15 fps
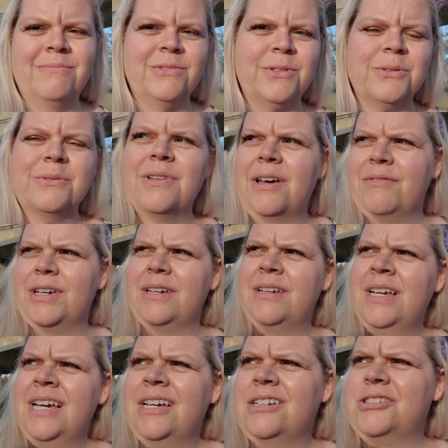do love it.
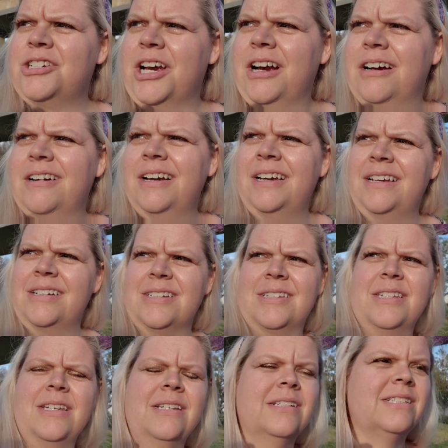Jer and
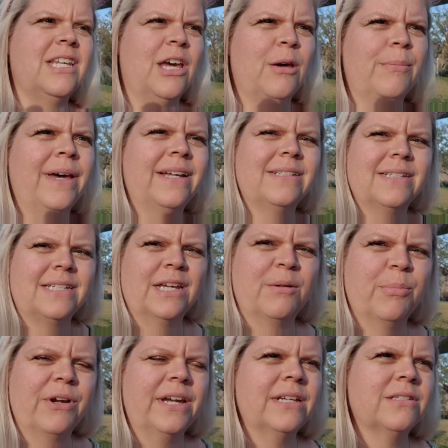Deb had to take a
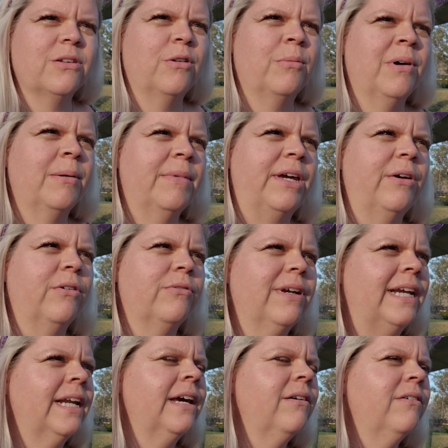break, so I'm on my own
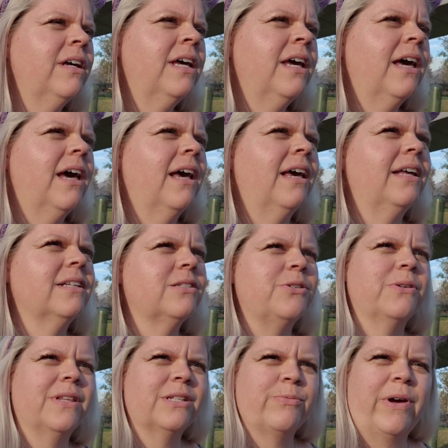right now, and
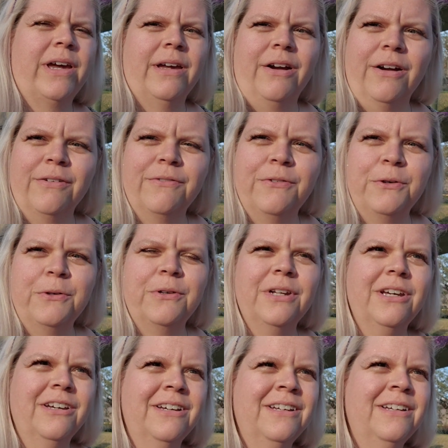so that's why our
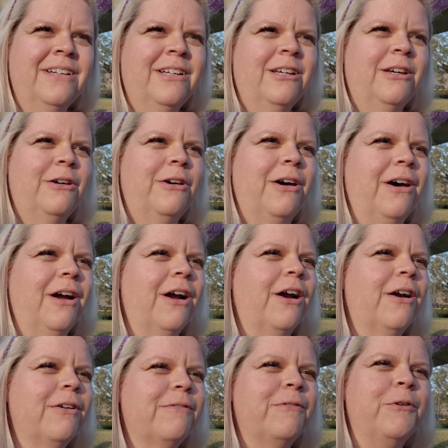
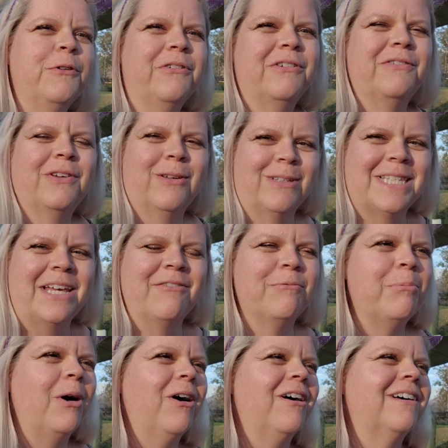food reviews have
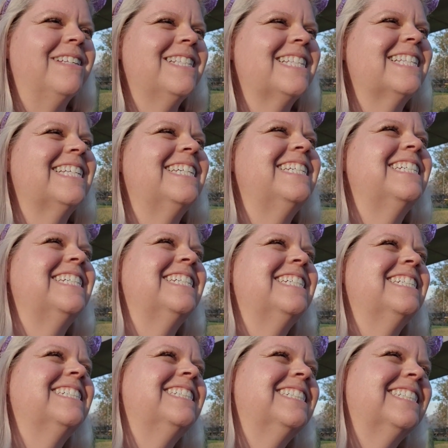paused.
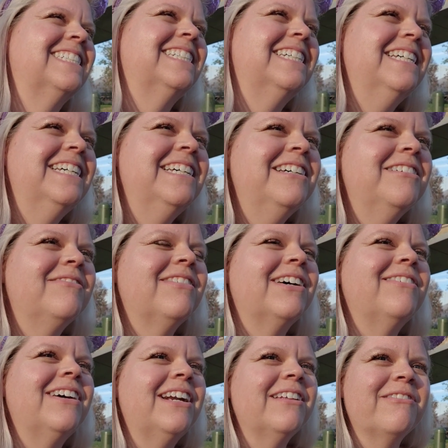But I
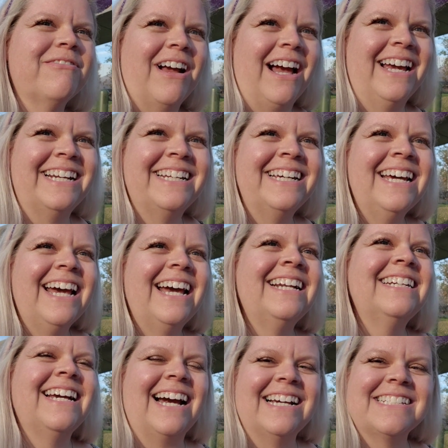went on the ride,
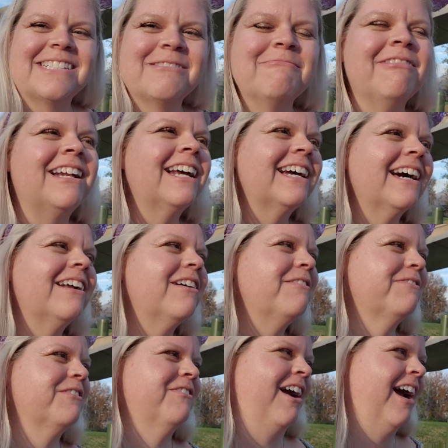and guys, when I got off
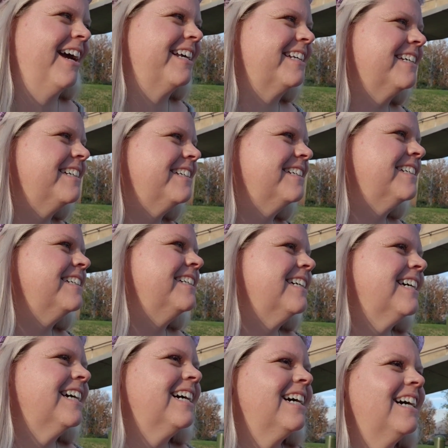the ride,
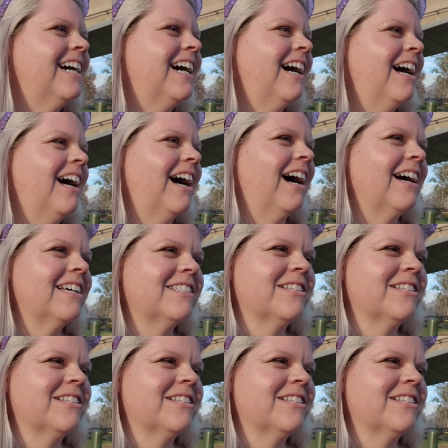I